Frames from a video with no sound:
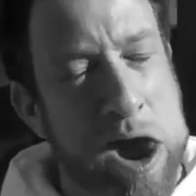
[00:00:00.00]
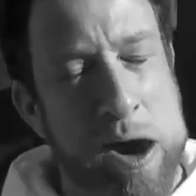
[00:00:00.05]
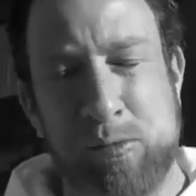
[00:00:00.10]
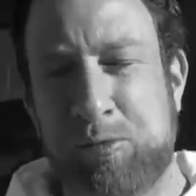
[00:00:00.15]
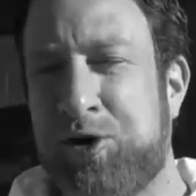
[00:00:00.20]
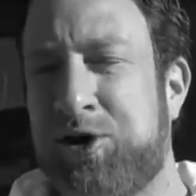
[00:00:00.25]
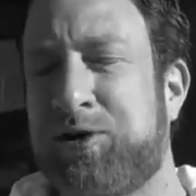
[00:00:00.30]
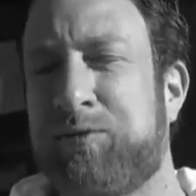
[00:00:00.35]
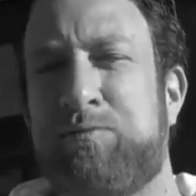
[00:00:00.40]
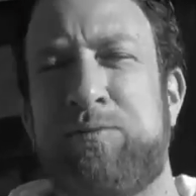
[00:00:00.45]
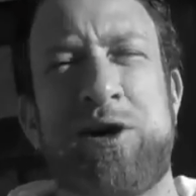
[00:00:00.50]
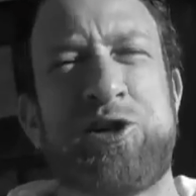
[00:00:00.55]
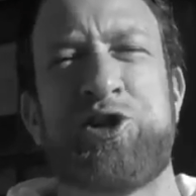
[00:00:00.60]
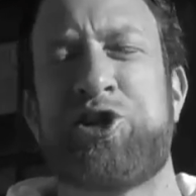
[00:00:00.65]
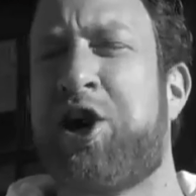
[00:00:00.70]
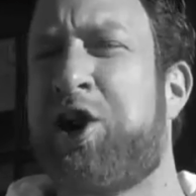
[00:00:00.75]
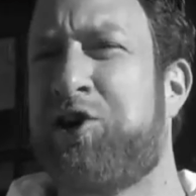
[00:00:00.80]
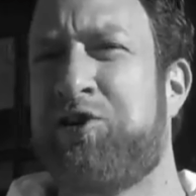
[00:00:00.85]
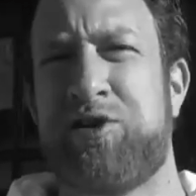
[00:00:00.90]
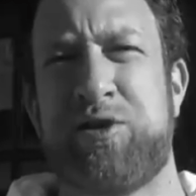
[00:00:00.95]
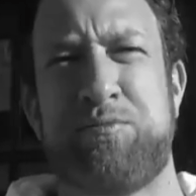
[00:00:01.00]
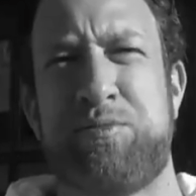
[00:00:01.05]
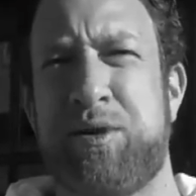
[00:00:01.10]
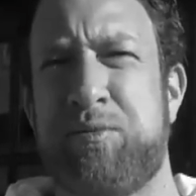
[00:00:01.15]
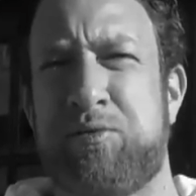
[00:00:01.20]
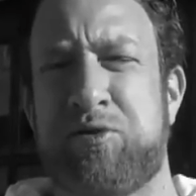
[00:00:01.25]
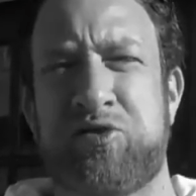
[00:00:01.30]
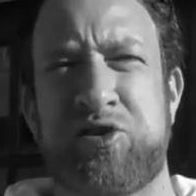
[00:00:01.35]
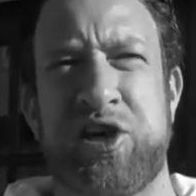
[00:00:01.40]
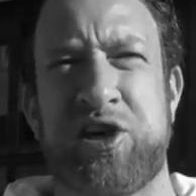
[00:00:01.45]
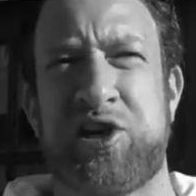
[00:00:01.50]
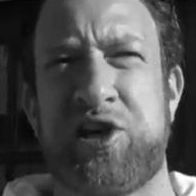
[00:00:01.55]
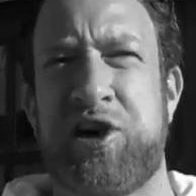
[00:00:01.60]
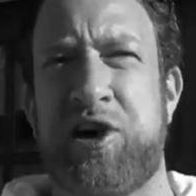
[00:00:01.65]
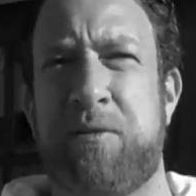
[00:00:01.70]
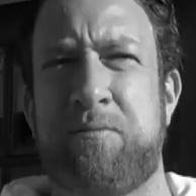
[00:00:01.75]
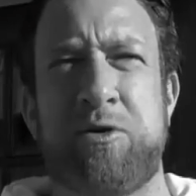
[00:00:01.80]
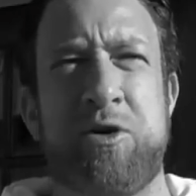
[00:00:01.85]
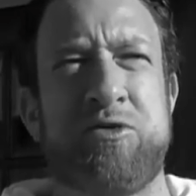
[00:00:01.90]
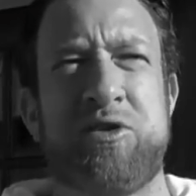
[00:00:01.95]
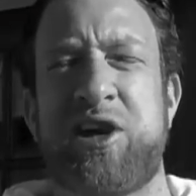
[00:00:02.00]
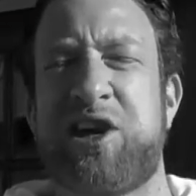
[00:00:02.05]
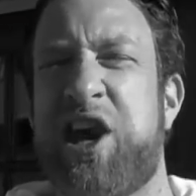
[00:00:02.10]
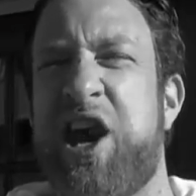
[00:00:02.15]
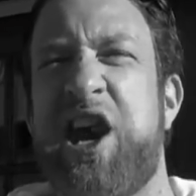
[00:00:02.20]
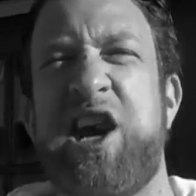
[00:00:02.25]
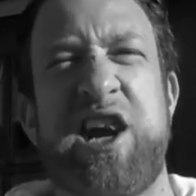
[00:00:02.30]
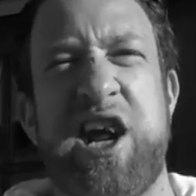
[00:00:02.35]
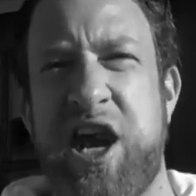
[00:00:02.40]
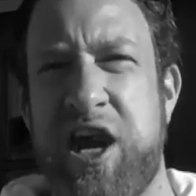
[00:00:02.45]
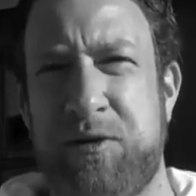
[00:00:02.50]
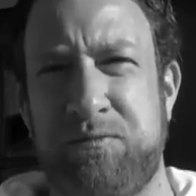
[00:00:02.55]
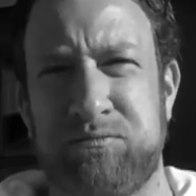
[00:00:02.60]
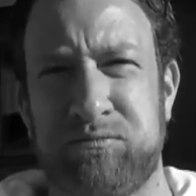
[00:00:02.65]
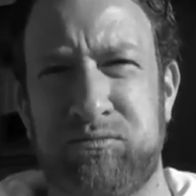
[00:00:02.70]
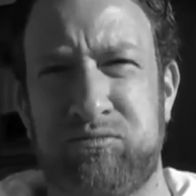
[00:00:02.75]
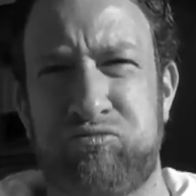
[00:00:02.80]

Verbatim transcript: I'm going much higher than people think here. I'm going like eight eight.